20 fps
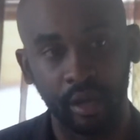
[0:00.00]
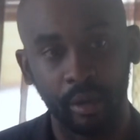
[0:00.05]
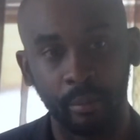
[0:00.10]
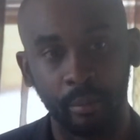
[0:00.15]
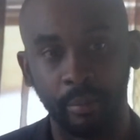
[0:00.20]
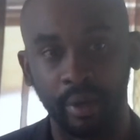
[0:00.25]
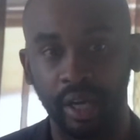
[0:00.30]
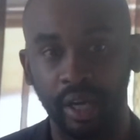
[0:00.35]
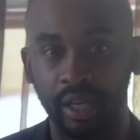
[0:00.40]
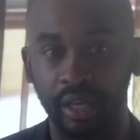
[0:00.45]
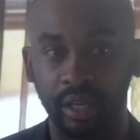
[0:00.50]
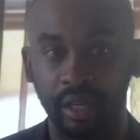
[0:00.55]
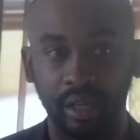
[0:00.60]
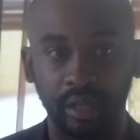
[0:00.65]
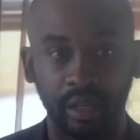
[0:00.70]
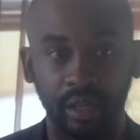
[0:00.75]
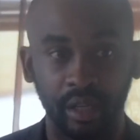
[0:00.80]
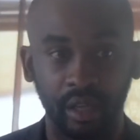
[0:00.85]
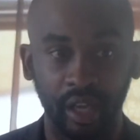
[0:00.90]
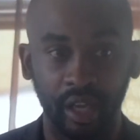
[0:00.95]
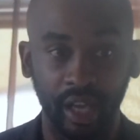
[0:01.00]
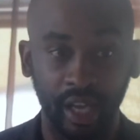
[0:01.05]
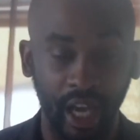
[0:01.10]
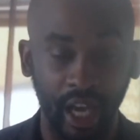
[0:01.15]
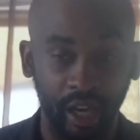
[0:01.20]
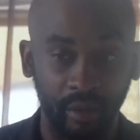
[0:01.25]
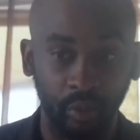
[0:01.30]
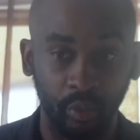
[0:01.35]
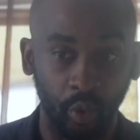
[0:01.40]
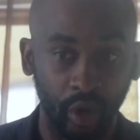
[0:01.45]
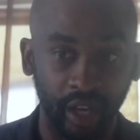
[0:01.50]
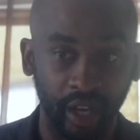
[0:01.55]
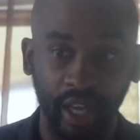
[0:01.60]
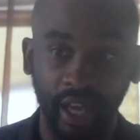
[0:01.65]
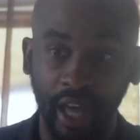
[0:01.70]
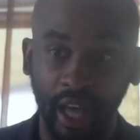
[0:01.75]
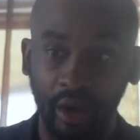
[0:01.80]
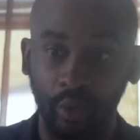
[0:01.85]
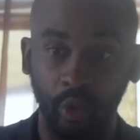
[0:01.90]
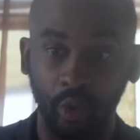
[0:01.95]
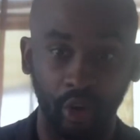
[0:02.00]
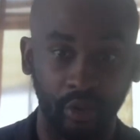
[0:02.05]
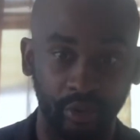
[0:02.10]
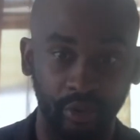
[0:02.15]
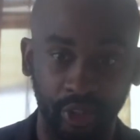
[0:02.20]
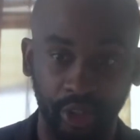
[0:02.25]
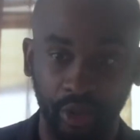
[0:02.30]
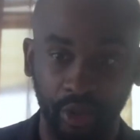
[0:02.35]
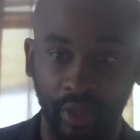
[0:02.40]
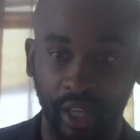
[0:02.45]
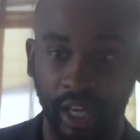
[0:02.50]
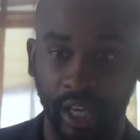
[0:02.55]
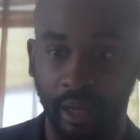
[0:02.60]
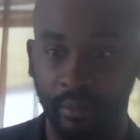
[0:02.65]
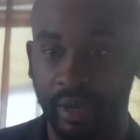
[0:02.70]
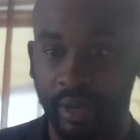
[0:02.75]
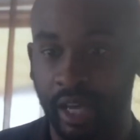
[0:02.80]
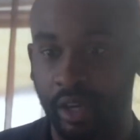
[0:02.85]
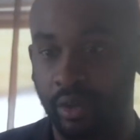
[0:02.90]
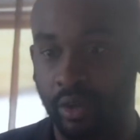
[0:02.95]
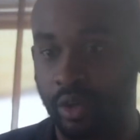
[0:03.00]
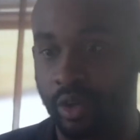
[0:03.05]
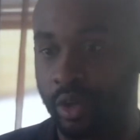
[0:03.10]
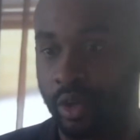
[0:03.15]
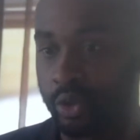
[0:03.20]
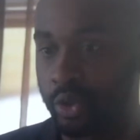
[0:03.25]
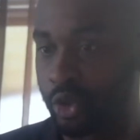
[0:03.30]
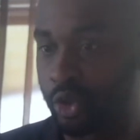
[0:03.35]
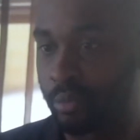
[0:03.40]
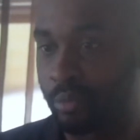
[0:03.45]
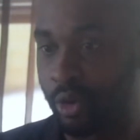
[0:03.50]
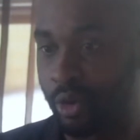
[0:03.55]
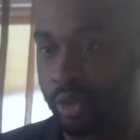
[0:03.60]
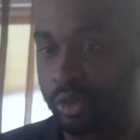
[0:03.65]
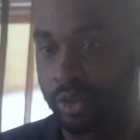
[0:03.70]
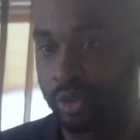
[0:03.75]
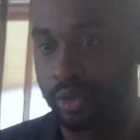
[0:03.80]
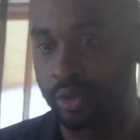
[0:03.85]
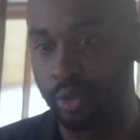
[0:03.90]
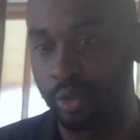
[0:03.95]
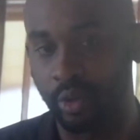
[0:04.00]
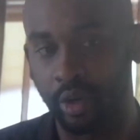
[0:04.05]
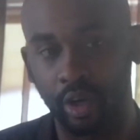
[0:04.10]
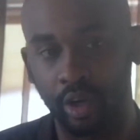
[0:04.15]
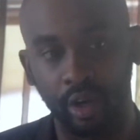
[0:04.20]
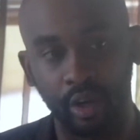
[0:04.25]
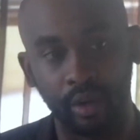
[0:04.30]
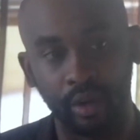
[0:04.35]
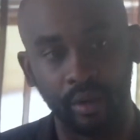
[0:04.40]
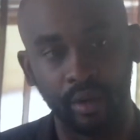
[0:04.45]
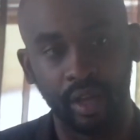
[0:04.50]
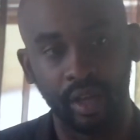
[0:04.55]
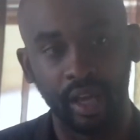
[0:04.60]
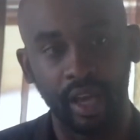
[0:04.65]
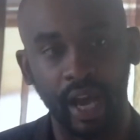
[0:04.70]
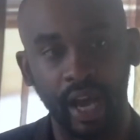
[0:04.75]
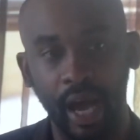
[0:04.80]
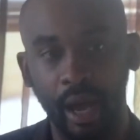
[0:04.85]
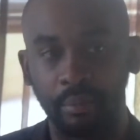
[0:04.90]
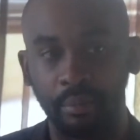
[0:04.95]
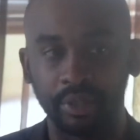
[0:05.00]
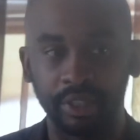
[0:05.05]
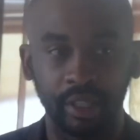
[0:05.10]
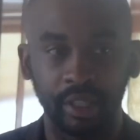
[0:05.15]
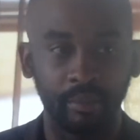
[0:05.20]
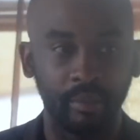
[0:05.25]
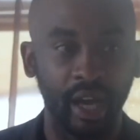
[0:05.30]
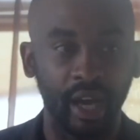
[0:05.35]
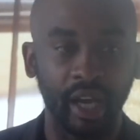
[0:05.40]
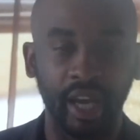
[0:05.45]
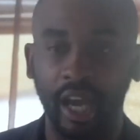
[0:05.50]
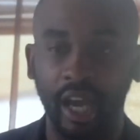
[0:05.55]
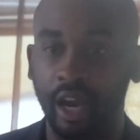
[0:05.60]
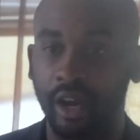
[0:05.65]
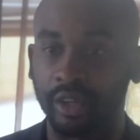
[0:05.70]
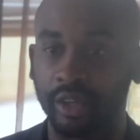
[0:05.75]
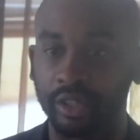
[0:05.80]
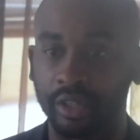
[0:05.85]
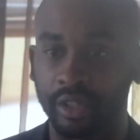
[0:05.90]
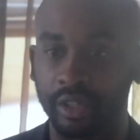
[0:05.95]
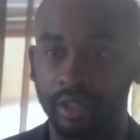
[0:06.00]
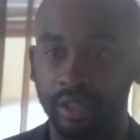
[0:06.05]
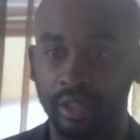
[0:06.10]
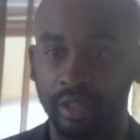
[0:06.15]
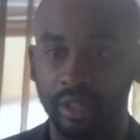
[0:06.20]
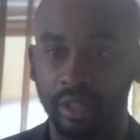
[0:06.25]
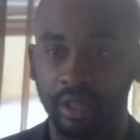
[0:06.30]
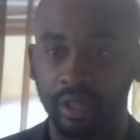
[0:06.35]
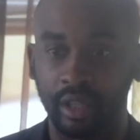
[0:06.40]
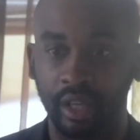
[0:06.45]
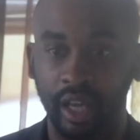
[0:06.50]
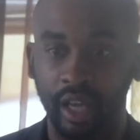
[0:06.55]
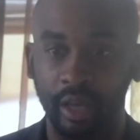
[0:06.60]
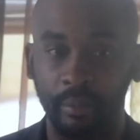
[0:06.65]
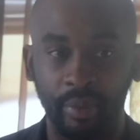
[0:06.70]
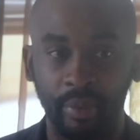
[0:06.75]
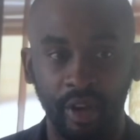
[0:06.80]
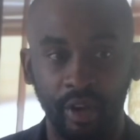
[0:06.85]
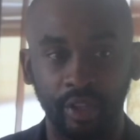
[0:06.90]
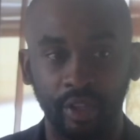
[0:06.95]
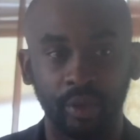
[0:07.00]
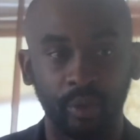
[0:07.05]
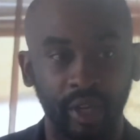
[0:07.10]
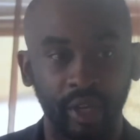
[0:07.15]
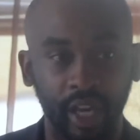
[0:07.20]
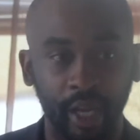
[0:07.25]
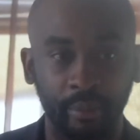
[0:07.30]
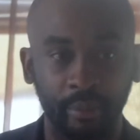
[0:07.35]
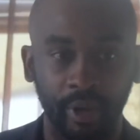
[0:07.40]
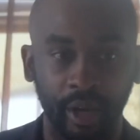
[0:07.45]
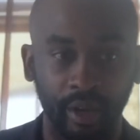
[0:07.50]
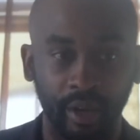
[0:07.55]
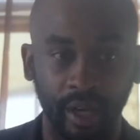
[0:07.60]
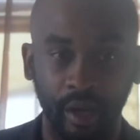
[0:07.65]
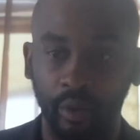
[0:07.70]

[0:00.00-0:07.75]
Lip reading: But it gotta work for you. Like, I'm not gonna go to a person who opposite my character and parent the way they parent.